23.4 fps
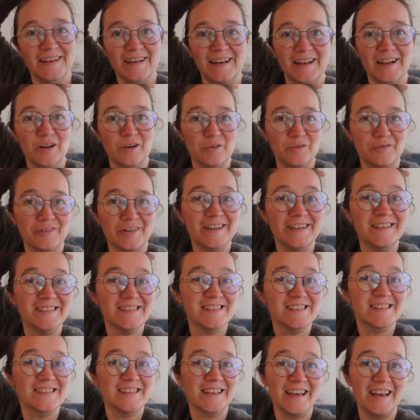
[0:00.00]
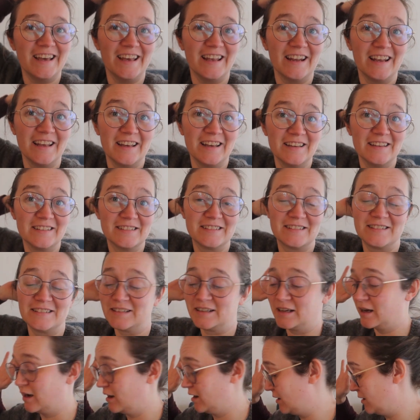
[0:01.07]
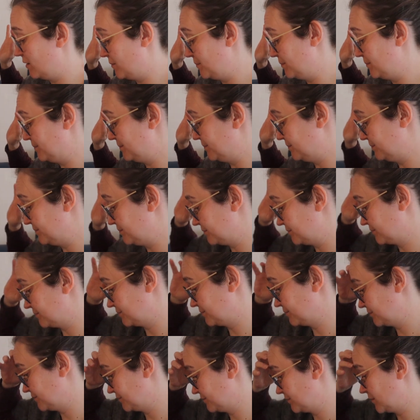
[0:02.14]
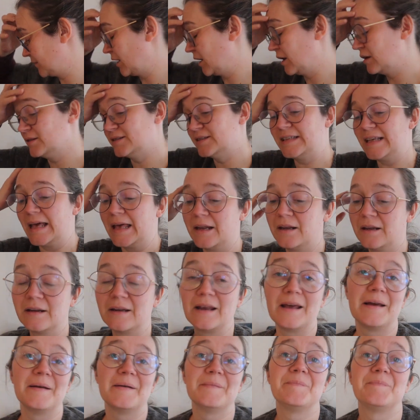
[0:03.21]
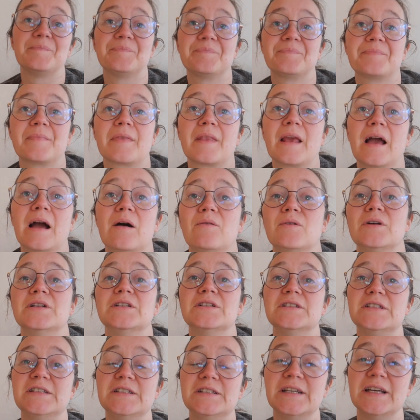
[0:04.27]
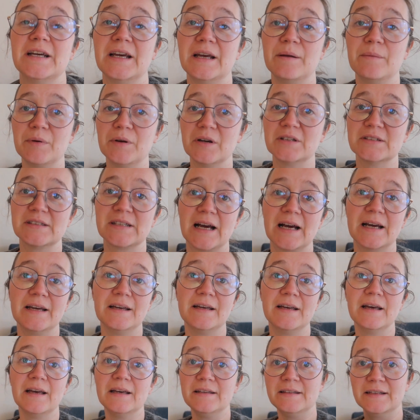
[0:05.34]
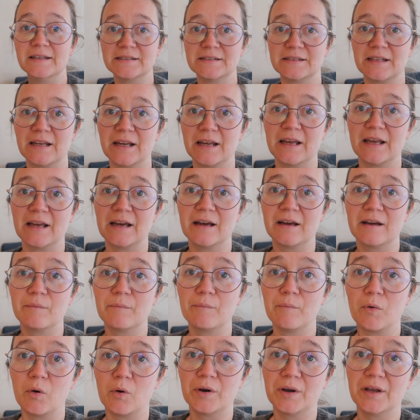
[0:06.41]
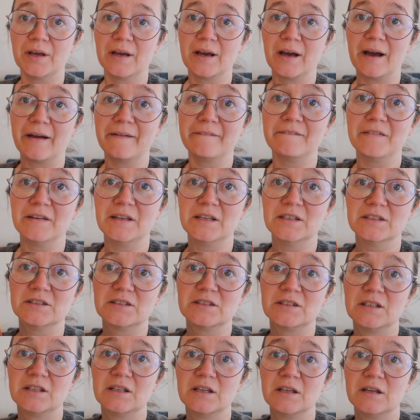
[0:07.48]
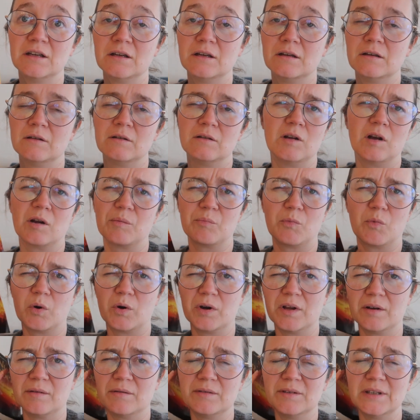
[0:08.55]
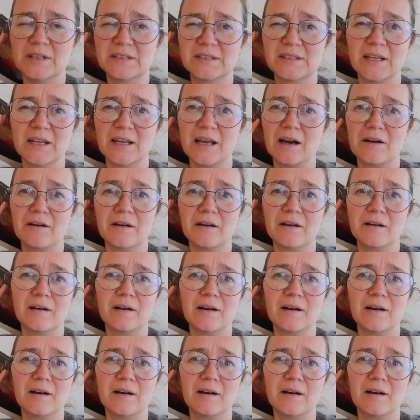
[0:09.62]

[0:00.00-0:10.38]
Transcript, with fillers: Hello friends, it is um, Saturday. I wanted to check in because I, yesterday morning I finished, not morning, yesterday I,